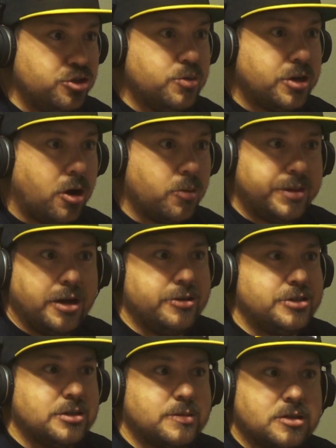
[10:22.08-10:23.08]
do it all without
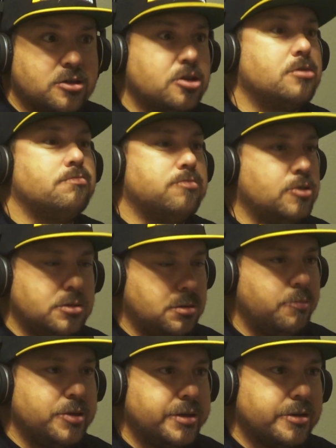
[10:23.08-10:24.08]
it just
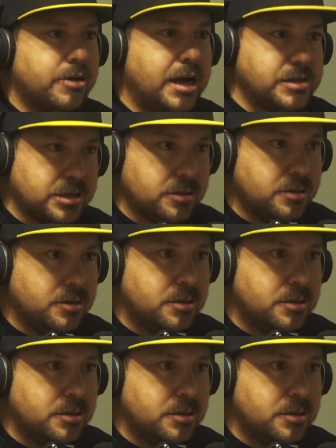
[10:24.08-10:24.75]
completely crashing.